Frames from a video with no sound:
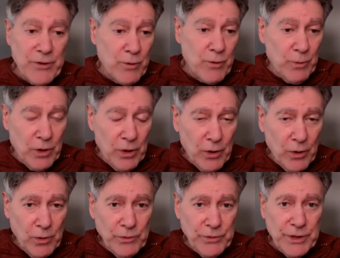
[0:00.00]
whether it will
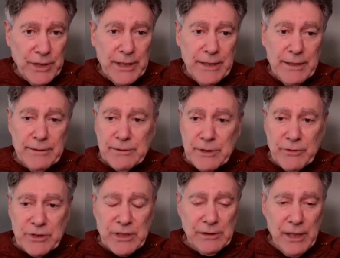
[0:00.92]
hold.
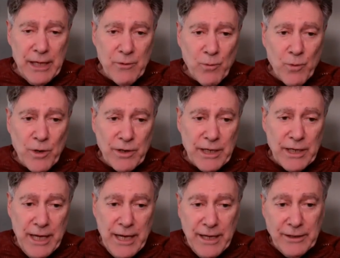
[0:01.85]
So there's a lot of
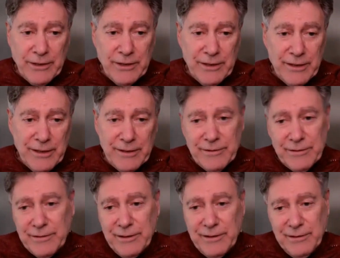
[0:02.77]
work ahead.
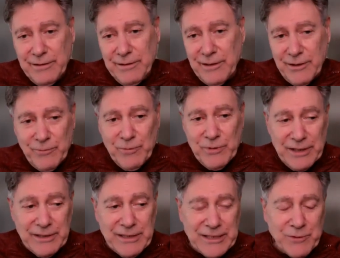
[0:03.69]
And you
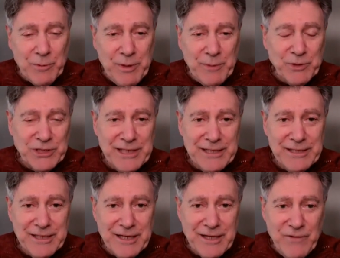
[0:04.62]
know that, that's what people
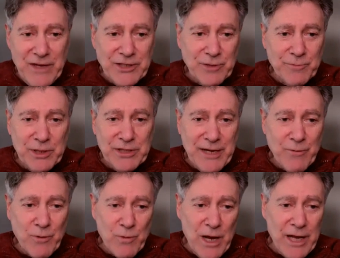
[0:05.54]
said at the convention but
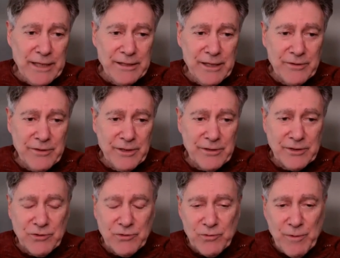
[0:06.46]
they were right there,
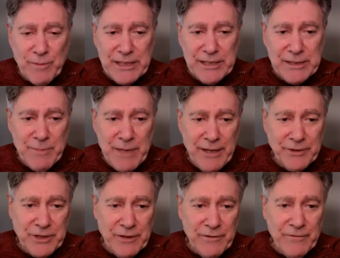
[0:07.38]
there's tremendous
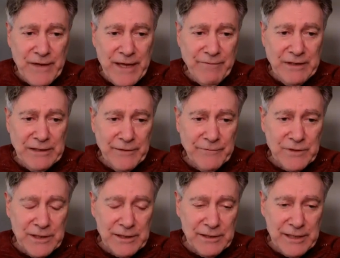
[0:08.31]
amount of heavy
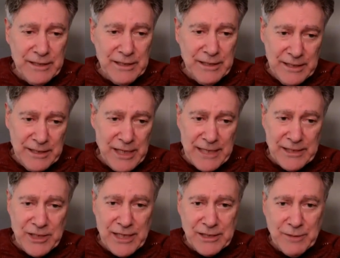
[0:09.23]
lifting that
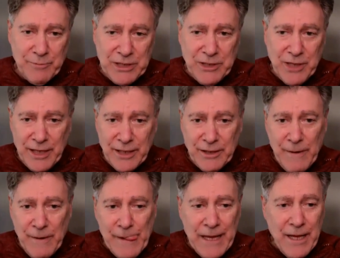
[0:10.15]
has yet to be
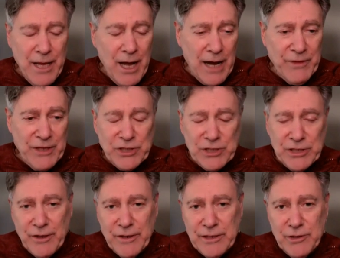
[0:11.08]
done i think
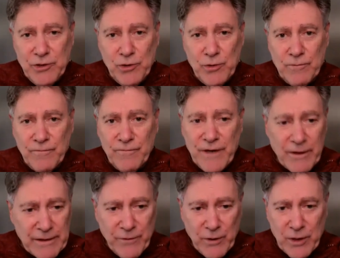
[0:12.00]
she's going to do
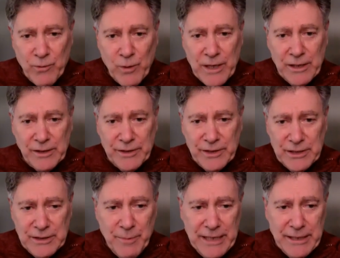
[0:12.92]
very very well in
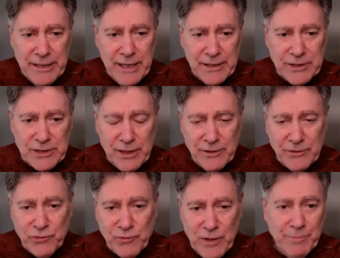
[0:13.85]
the debate against
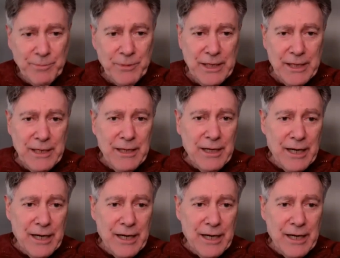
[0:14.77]
donald trump